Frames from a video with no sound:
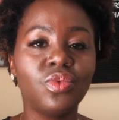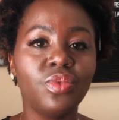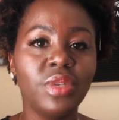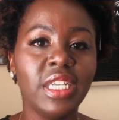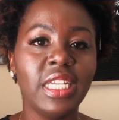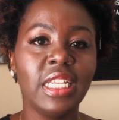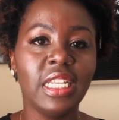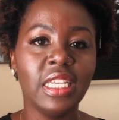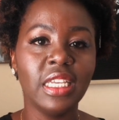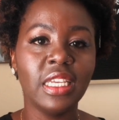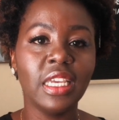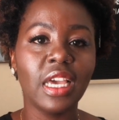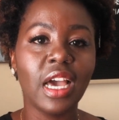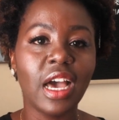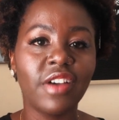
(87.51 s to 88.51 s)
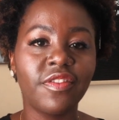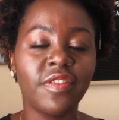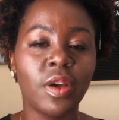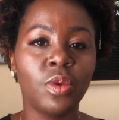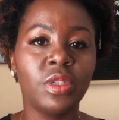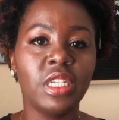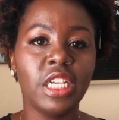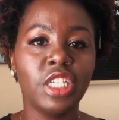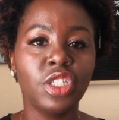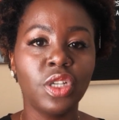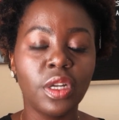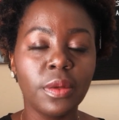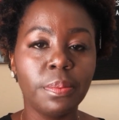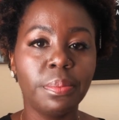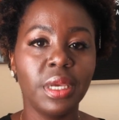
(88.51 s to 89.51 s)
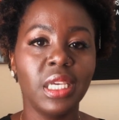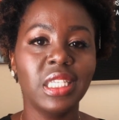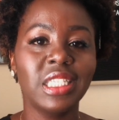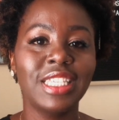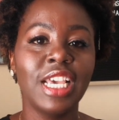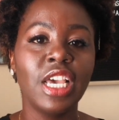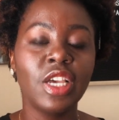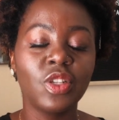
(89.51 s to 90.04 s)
really a foundation piece